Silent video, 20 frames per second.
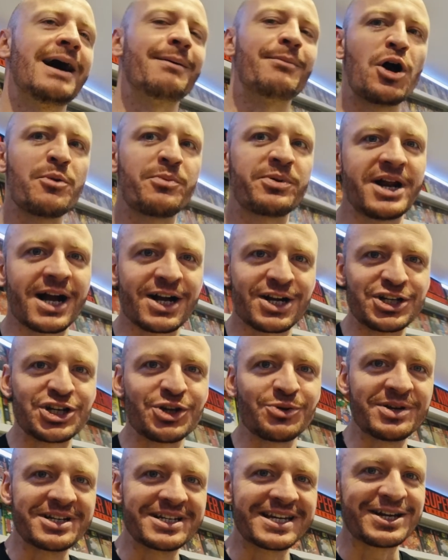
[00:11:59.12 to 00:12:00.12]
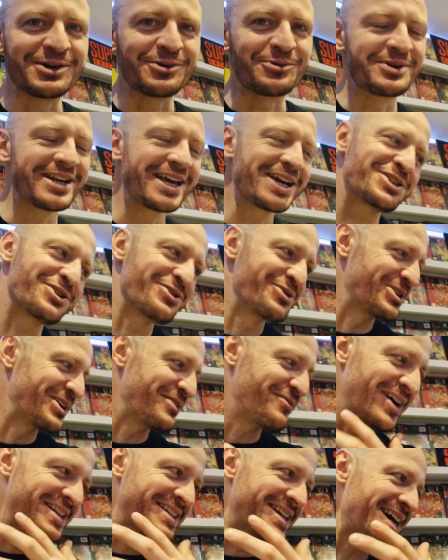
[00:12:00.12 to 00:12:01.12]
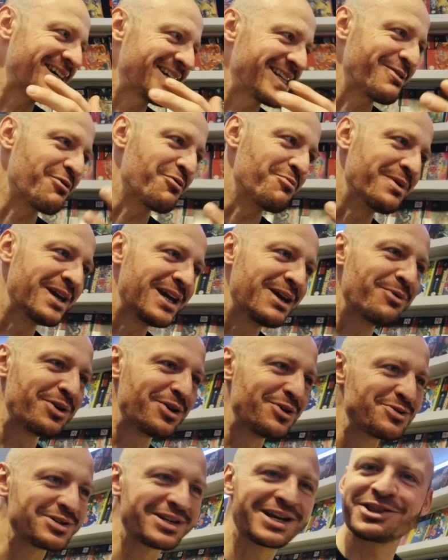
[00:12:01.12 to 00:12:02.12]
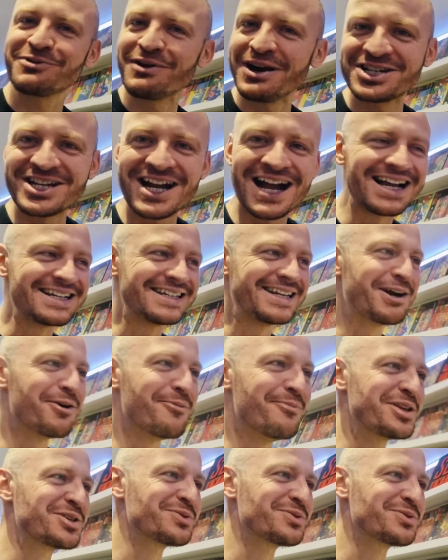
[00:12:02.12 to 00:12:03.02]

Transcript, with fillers: I'm hoping I can do a deal. Nick's usually fantastic with me. We usually thrash out a deal